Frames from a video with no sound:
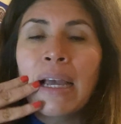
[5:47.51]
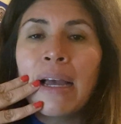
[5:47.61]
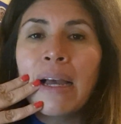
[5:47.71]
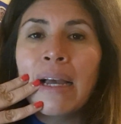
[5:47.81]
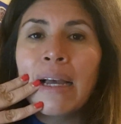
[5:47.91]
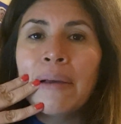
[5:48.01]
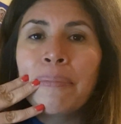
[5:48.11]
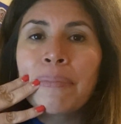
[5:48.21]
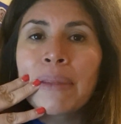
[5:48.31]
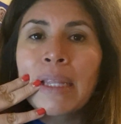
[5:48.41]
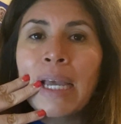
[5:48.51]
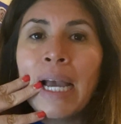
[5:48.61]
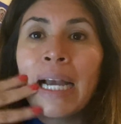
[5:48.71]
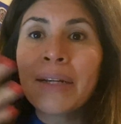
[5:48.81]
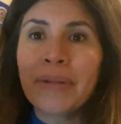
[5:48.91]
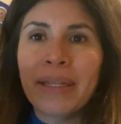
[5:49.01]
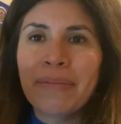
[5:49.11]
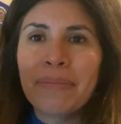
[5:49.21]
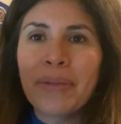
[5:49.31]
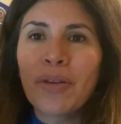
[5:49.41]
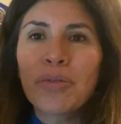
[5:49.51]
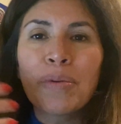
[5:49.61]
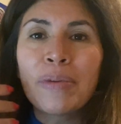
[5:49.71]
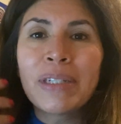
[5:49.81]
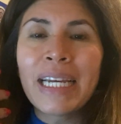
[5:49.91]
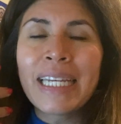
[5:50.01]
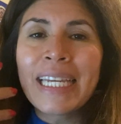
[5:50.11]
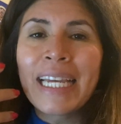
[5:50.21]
hungry because we want to